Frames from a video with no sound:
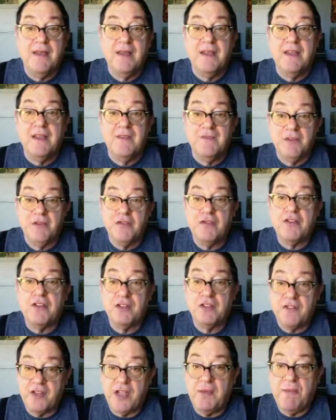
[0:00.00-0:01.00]
if you're a
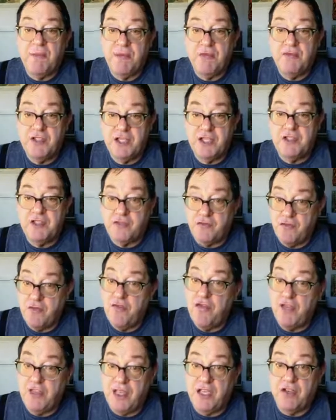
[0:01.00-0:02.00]
disciple of Jesus, if you
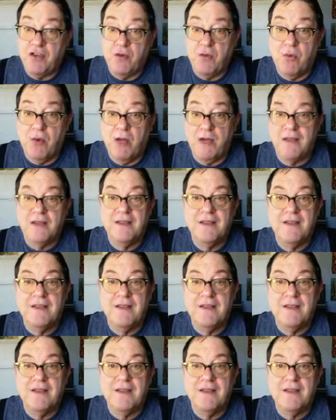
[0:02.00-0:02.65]
think you're one,